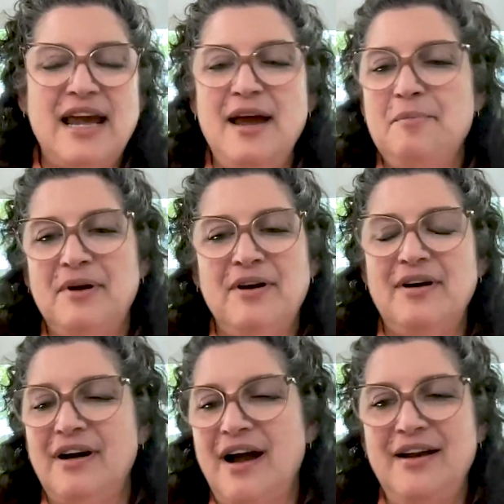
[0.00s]

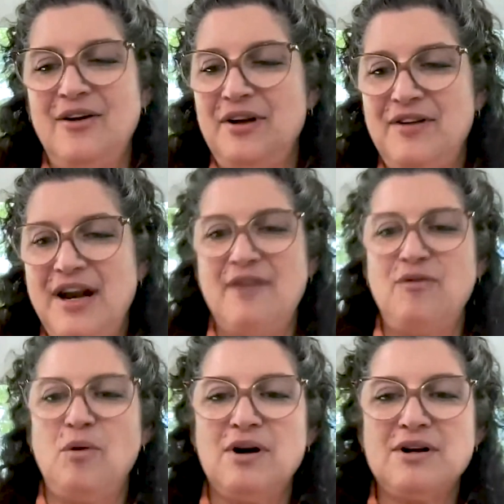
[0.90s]
Amber, I don't even have
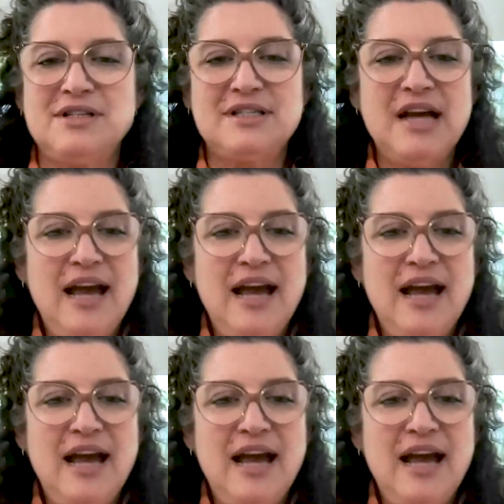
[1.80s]
words.